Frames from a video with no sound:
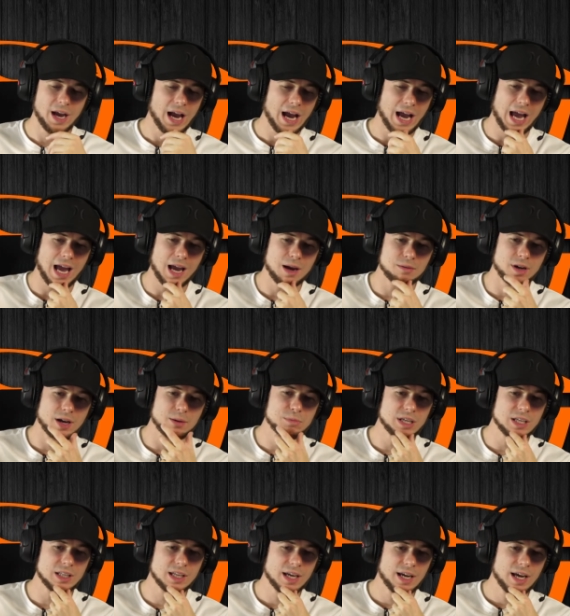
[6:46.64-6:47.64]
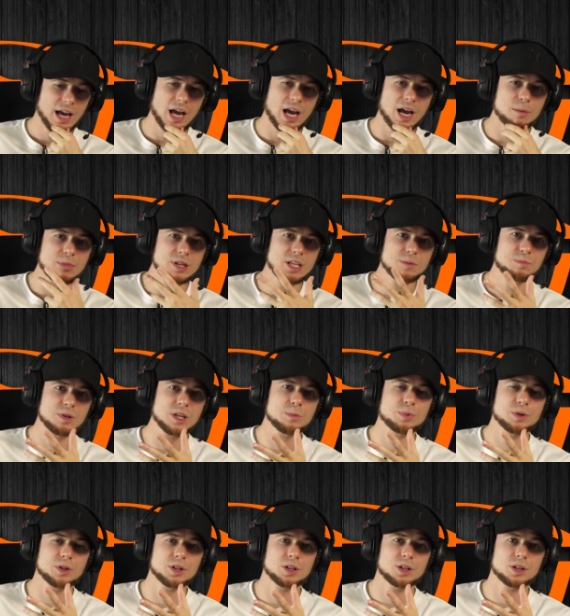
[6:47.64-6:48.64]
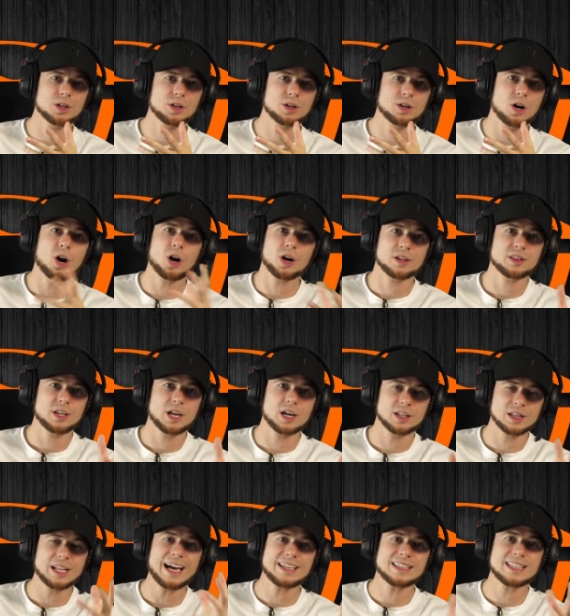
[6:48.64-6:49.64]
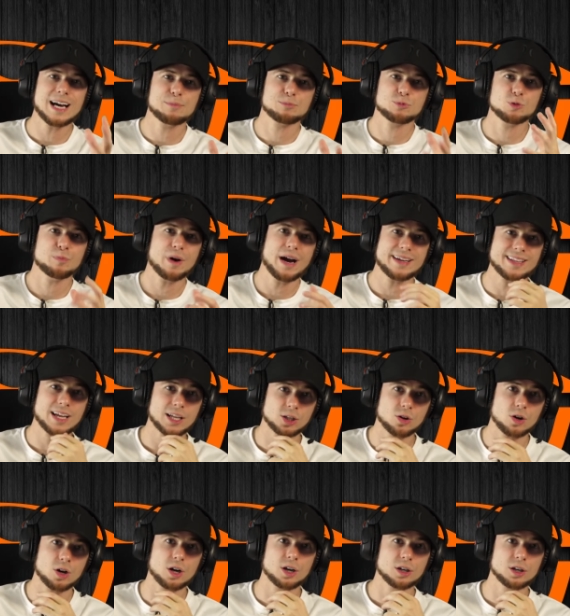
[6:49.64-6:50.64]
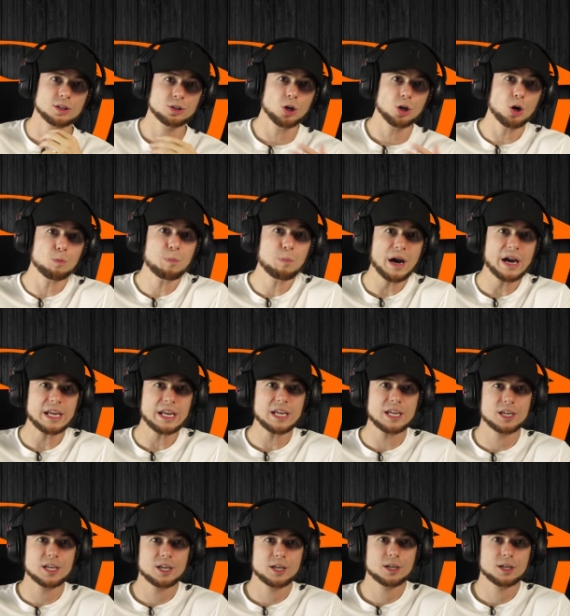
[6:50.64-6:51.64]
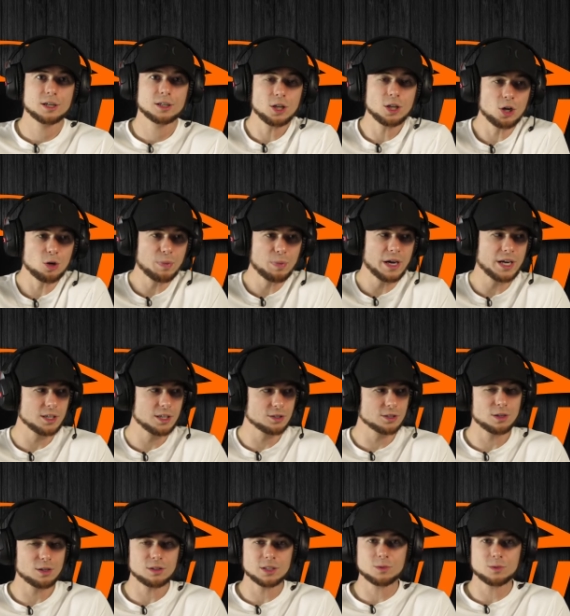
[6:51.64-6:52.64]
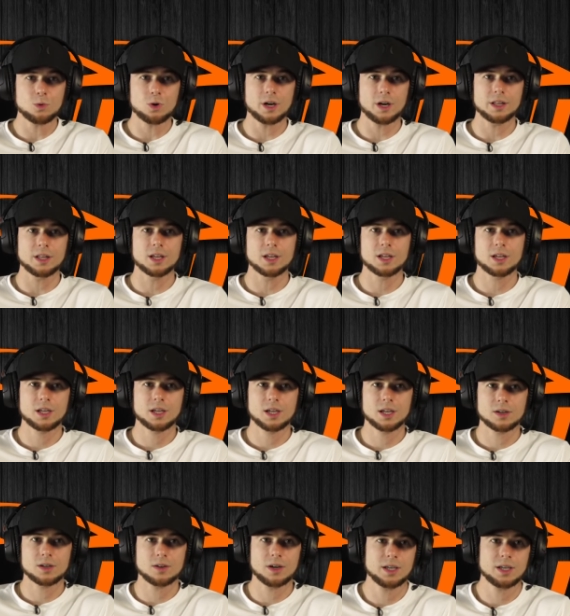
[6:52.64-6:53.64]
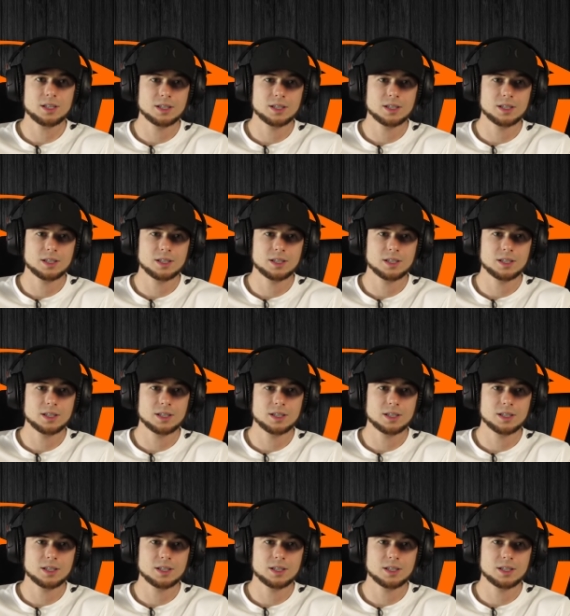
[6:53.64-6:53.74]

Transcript: How, I mean, how many people are there lined up to buy that car? Nobody, nobody. You're the only one, right?